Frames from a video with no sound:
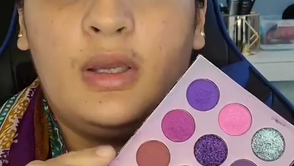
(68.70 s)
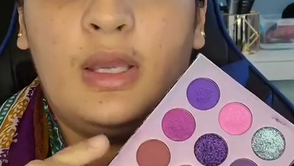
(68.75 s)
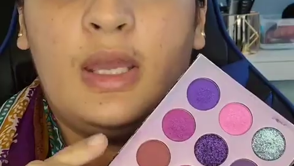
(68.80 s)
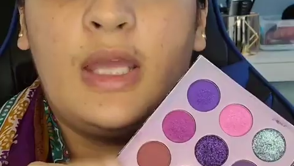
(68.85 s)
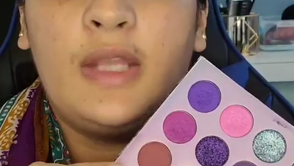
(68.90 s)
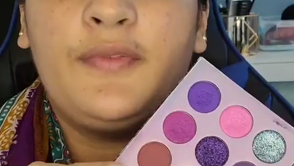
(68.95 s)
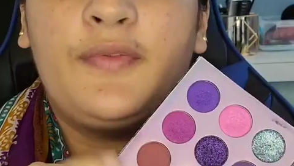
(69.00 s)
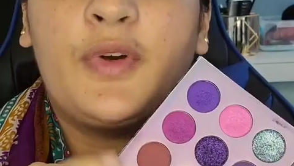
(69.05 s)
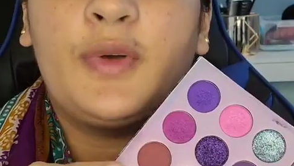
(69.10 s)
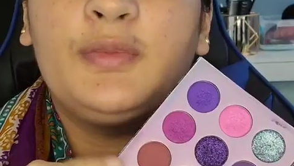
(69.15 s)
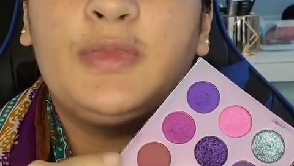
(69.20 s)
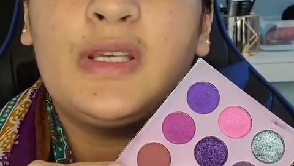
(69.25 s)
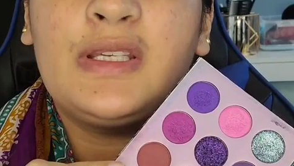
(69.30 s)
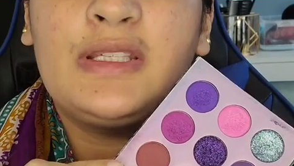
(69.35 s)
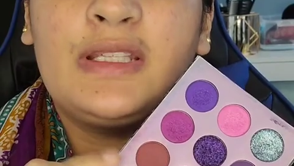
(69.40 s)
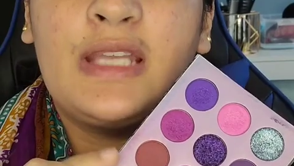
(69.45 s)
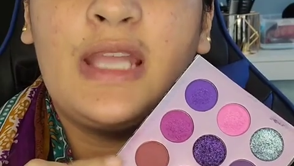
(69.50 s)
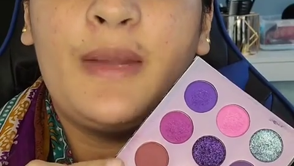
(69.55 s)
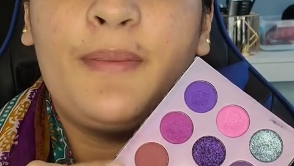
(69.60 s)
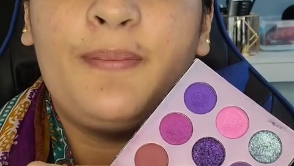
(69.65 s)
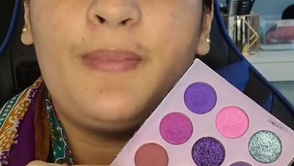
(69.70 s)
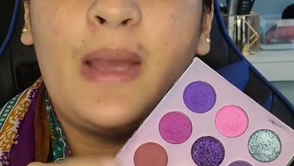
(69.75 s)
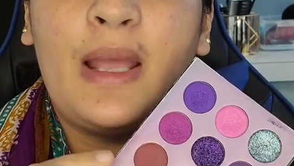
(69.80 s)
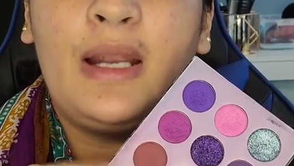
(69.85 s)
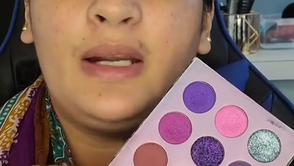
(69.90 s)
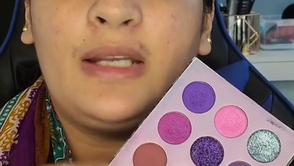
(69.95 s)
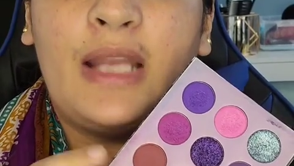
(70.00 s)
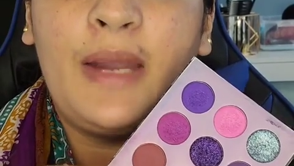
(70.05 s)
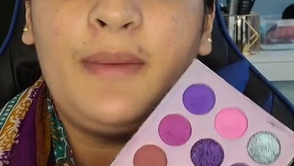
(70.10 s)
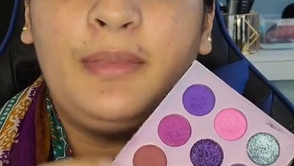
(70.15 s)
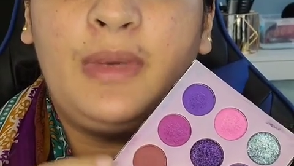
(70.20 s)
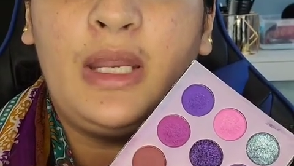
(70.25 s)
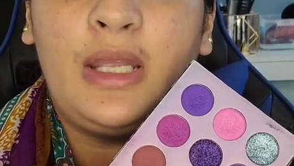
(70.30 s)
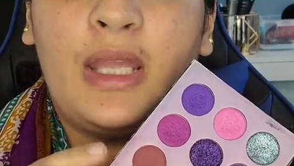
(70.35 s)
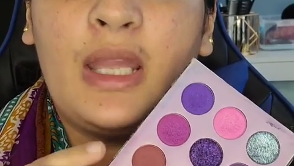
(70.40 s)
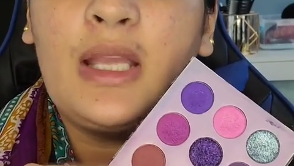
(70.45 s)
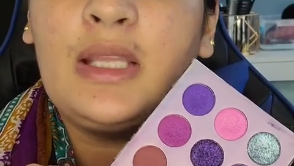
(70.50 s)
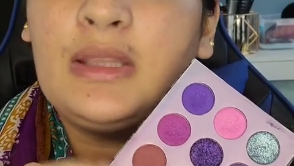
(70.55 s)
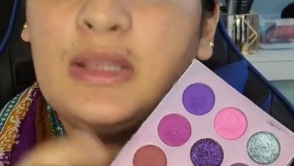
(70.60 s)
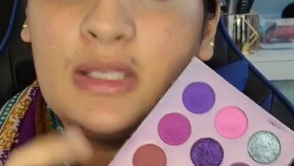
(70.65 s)
And from the same palette, I'm
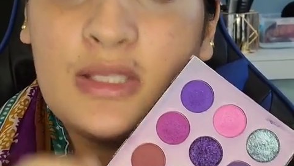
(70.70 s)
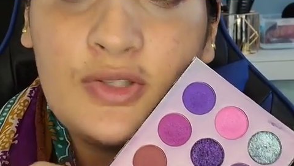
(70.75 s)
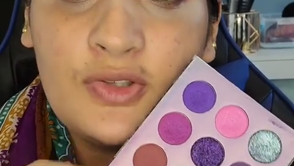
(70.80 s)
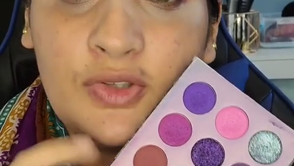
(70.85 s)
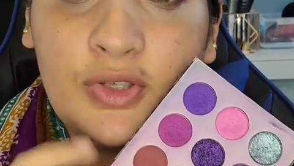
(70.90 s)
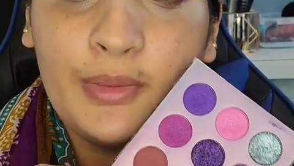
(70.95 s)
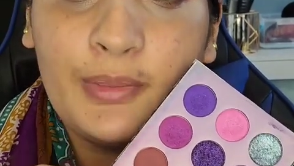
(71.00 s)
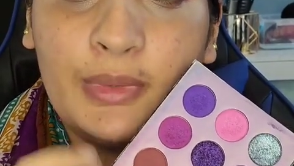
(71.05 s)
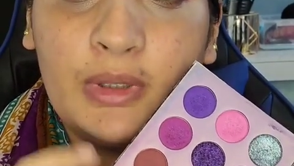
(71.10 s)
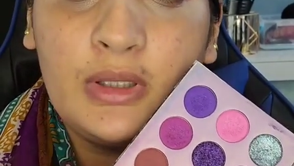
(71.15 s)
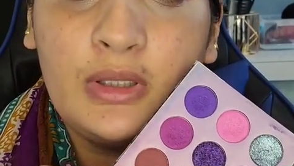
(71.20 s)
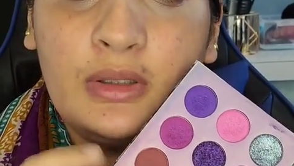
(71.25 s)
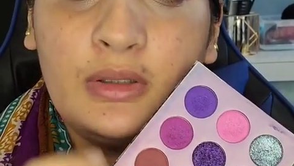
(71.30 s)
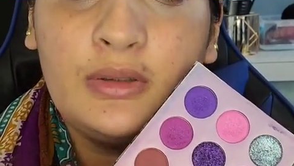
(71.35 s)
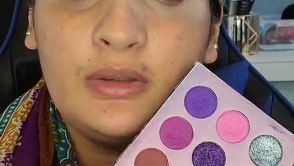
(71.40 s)
taking this shimmer.